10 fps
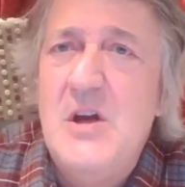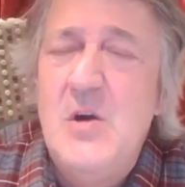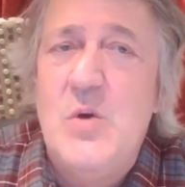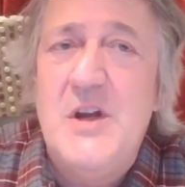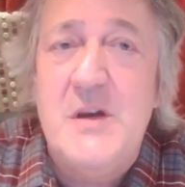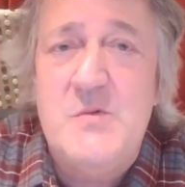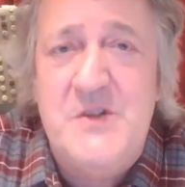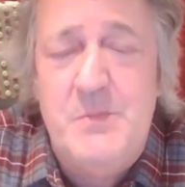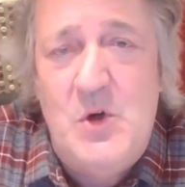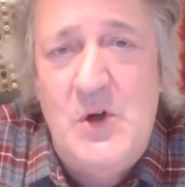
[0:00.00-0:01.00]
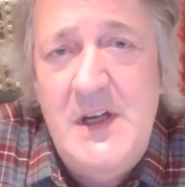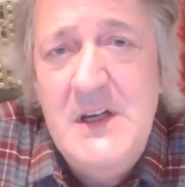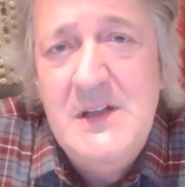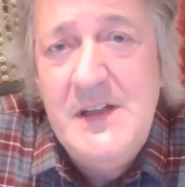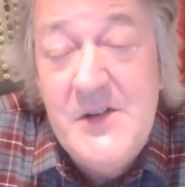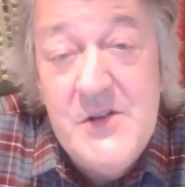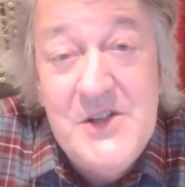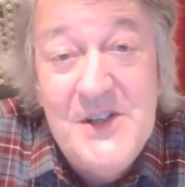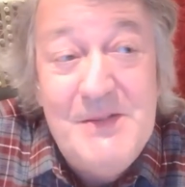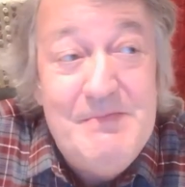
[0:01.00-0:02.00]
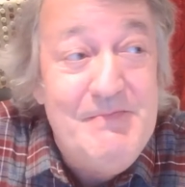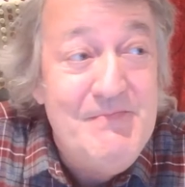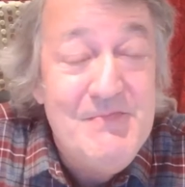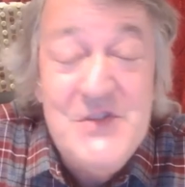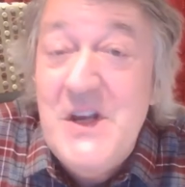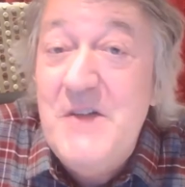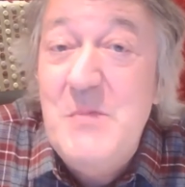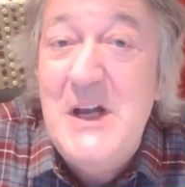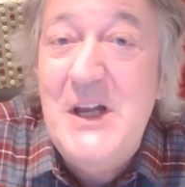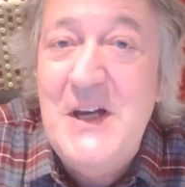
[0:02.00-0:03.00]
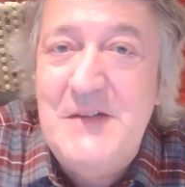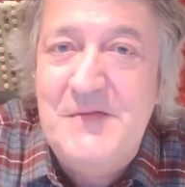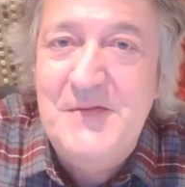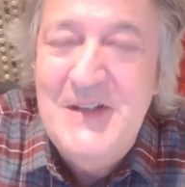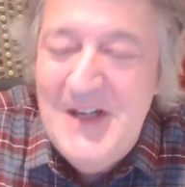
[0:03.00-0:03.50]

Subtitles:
when I was a boy, literature saved my life.